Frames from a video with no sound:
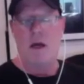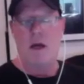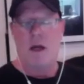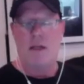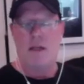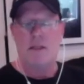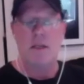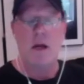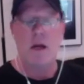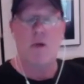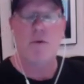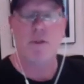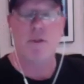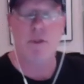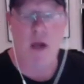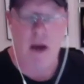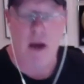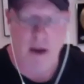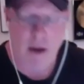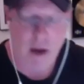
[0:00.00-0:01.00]
It's not
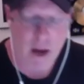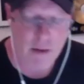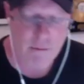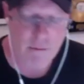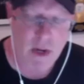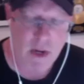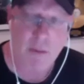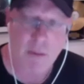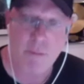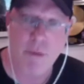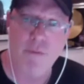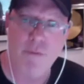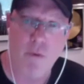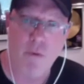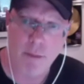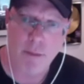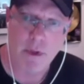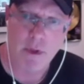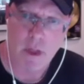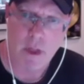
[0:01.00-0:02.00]
retired. I'm not
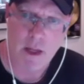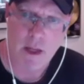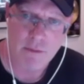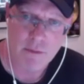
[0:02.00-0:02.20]
performing live.